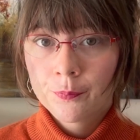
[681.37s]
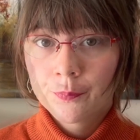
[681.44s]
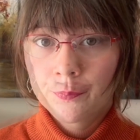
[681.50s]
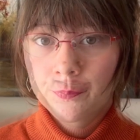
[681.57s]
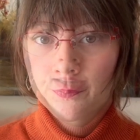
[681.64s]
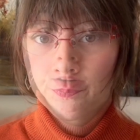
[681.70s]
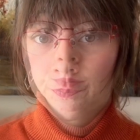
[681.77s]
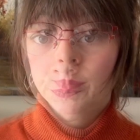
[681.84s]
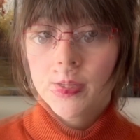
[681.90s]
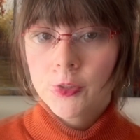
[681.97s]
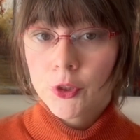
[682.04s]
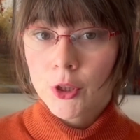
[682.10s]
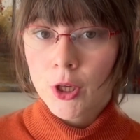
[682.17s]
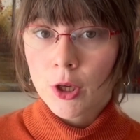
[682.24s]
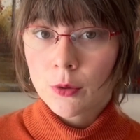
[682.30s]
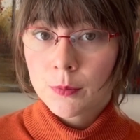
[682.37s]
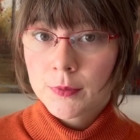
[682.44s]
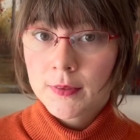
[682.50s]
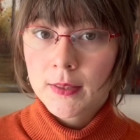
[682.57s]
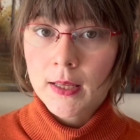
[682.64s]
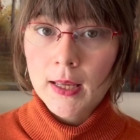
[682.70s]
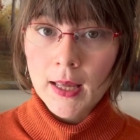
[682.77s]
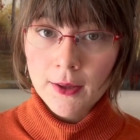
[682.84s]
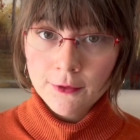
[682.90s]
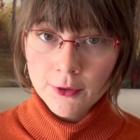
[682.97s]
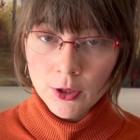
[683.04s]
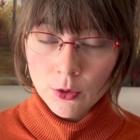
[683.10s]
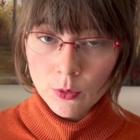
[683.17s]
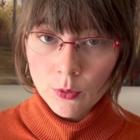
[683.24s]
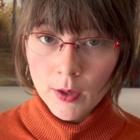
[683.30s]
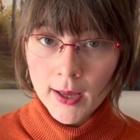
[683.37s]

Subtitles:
Now, metronomes, if you